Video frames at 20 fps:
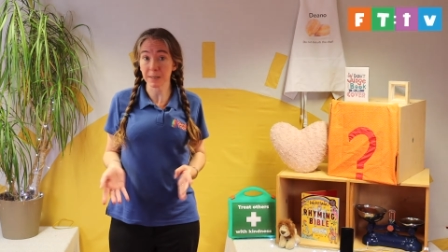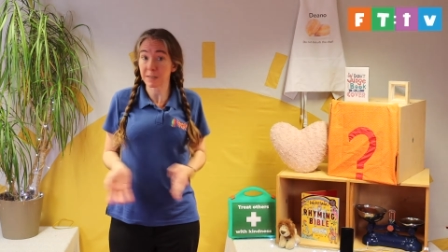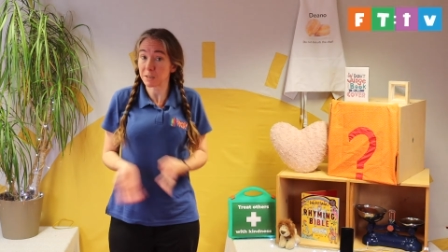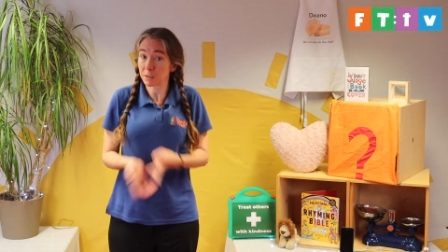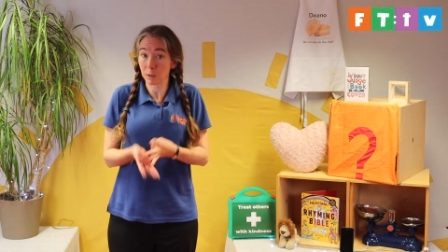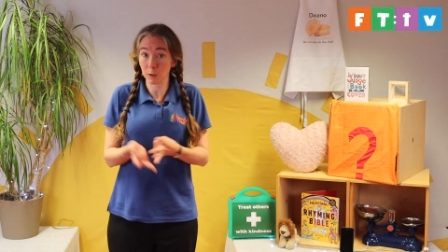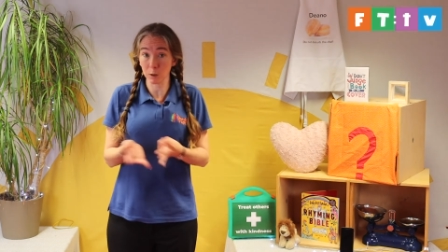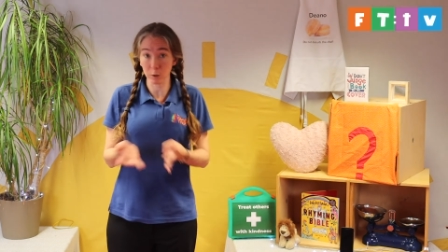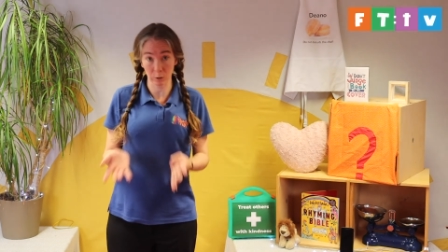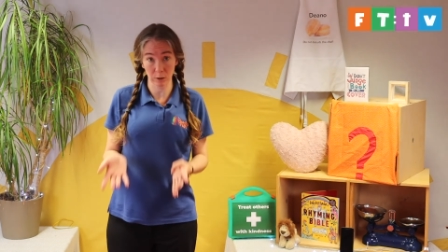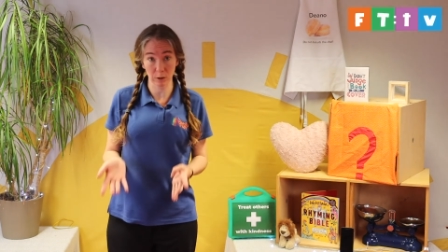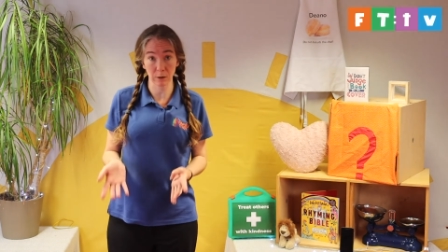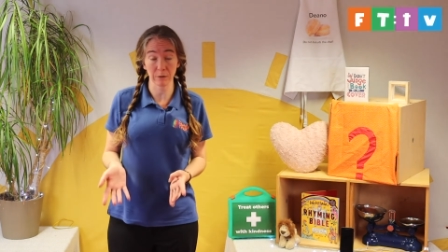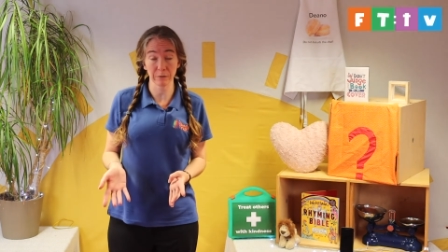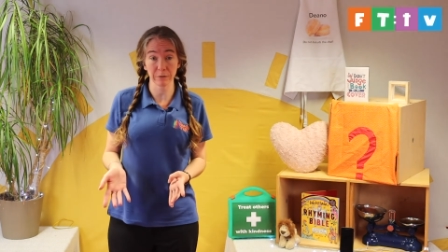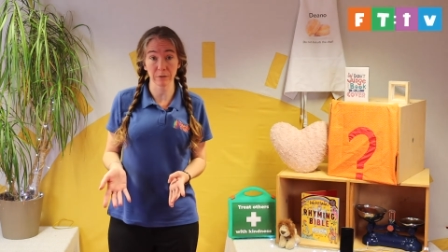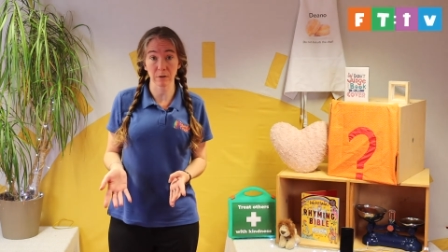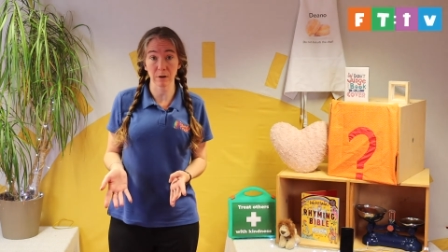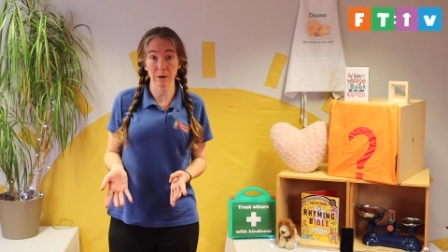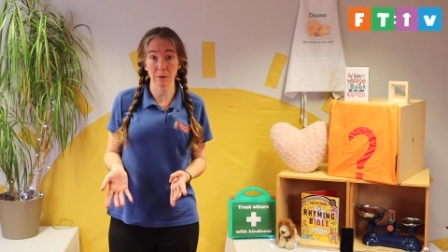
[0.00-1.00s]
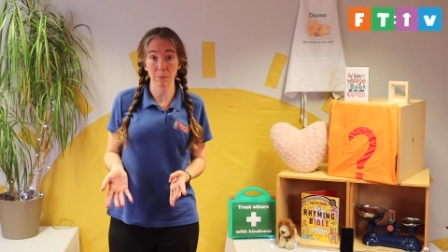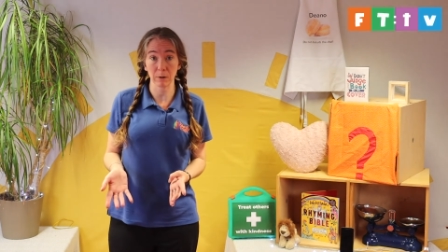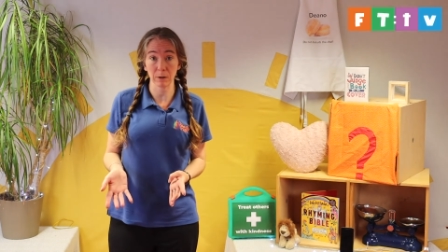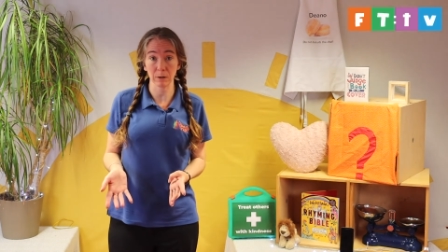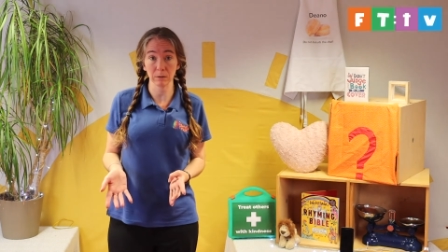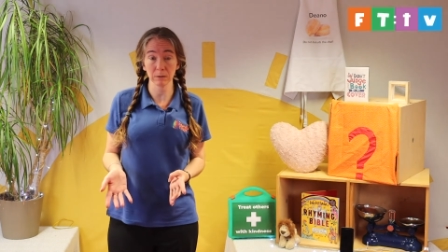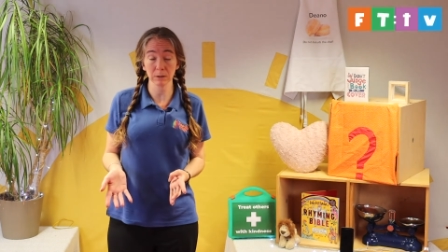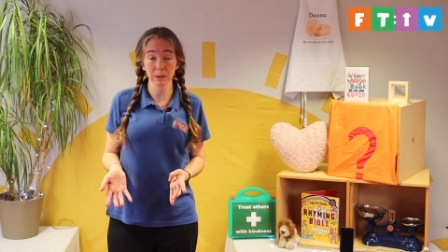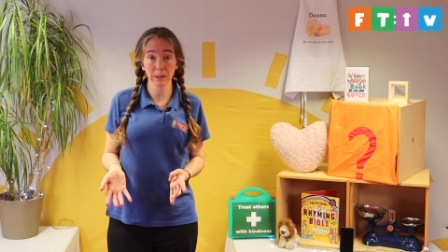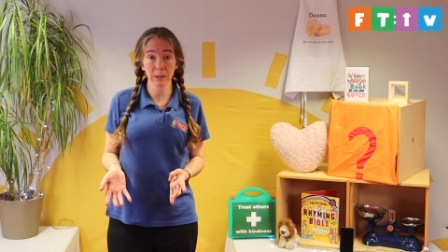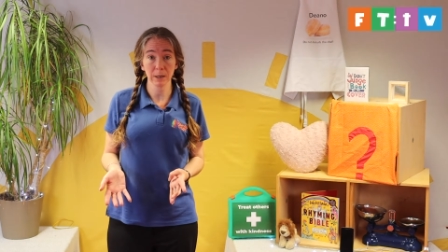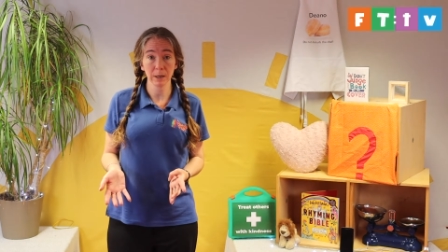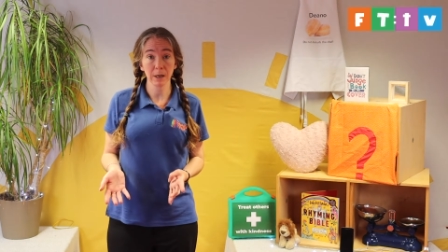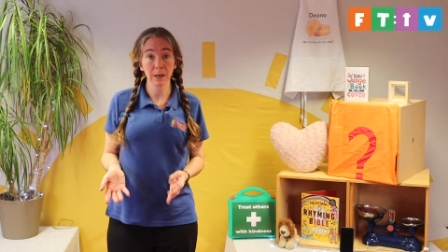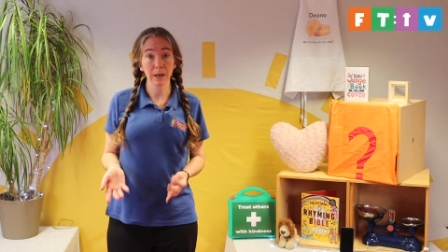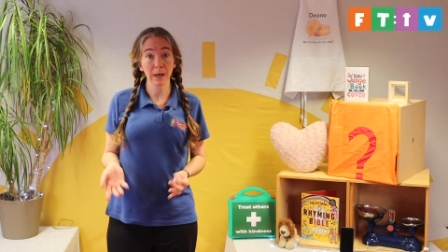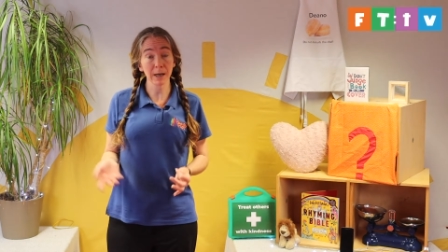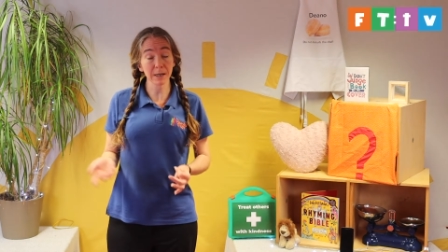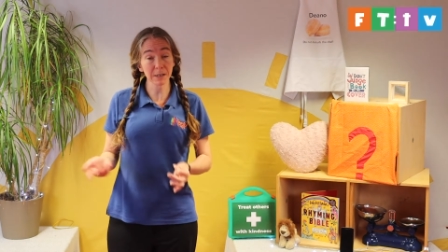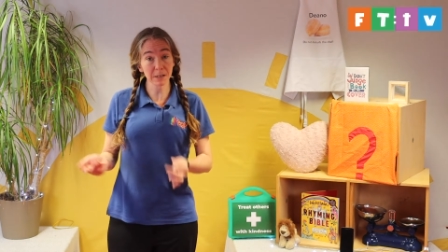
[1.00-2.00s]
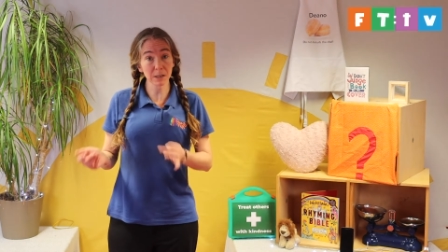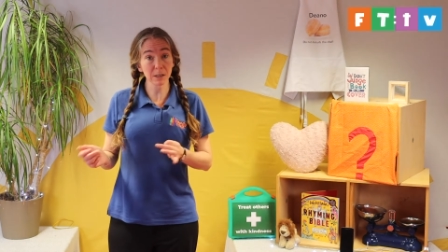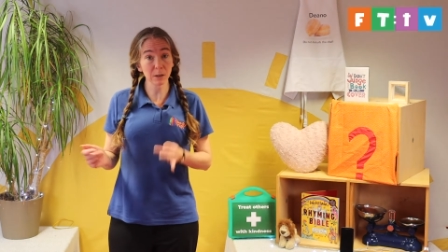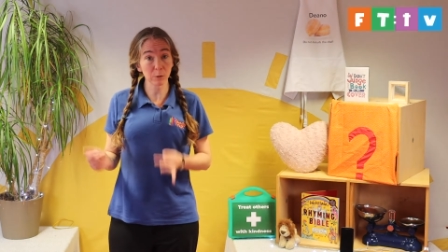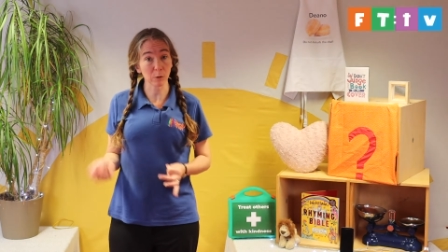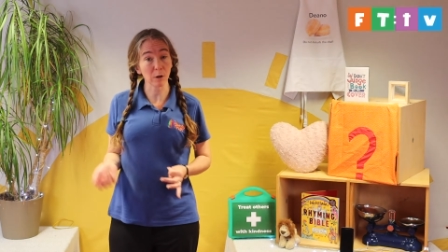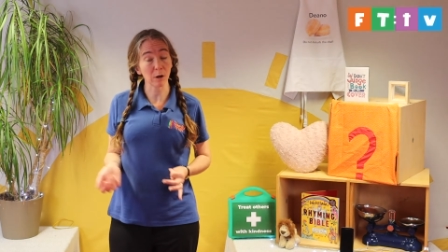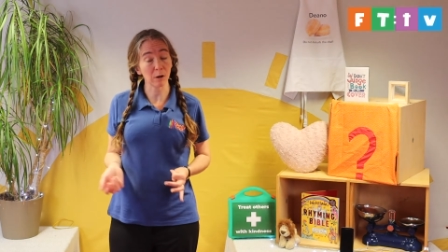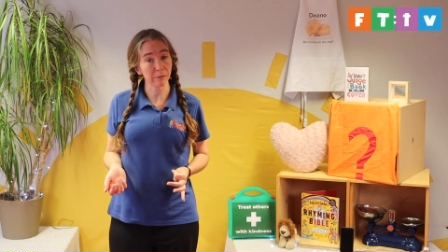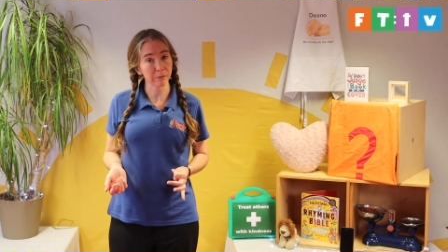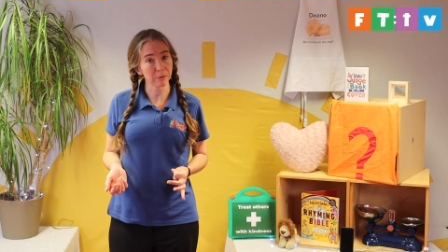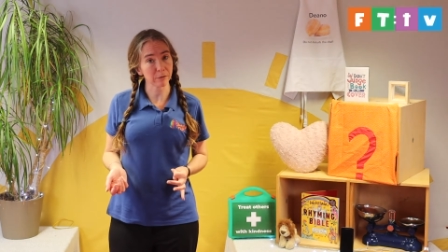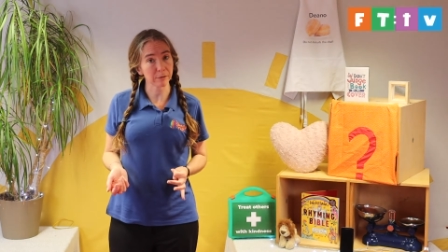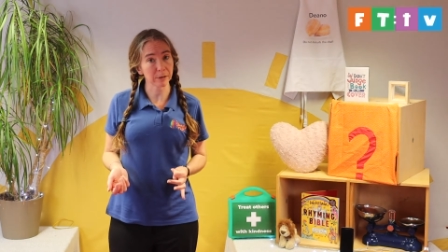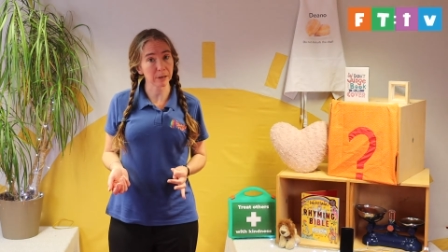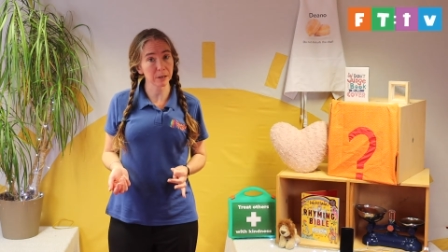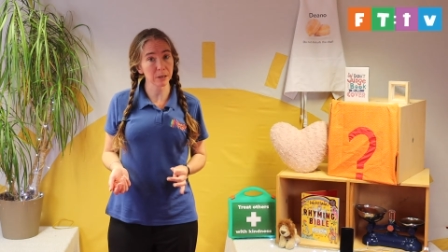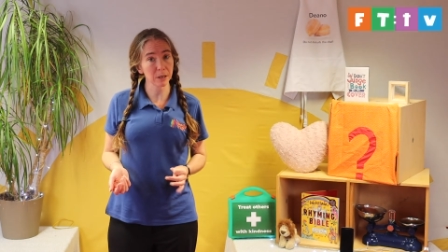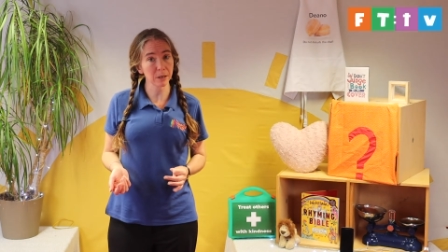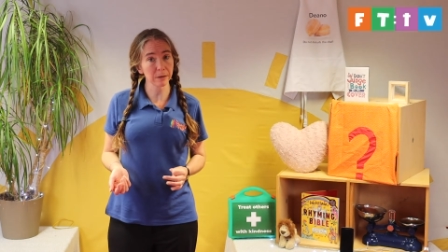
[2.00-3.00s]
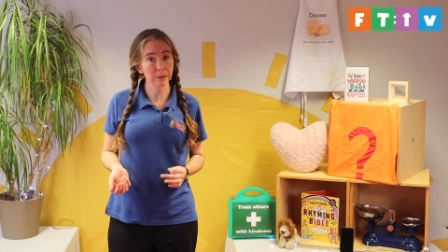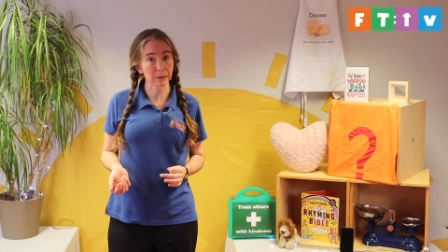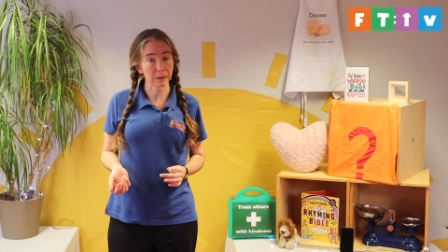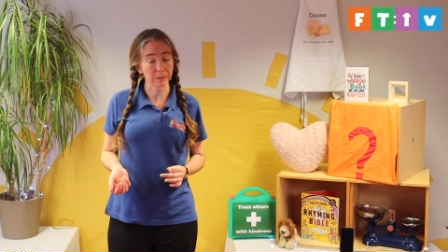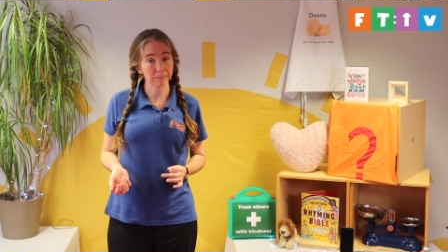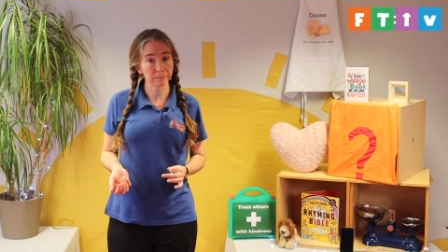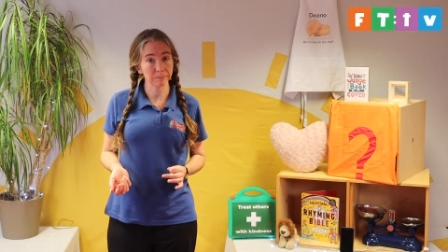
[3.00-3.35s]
to look after our world and to look after each other.